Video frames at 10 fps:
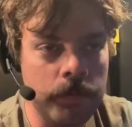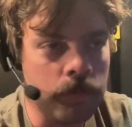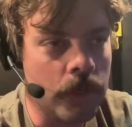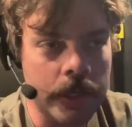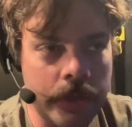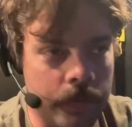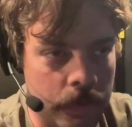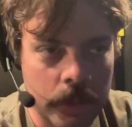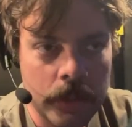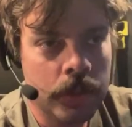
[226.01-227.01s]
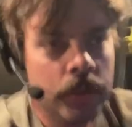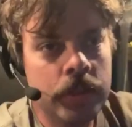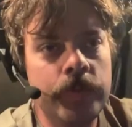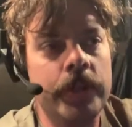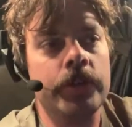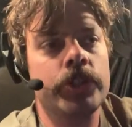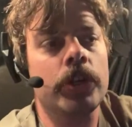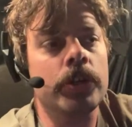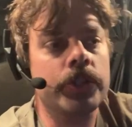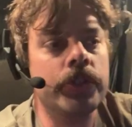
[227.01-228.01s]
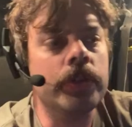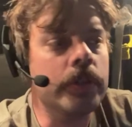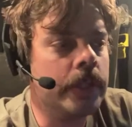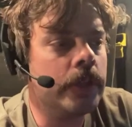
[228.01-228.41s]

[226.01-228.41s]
run their church, or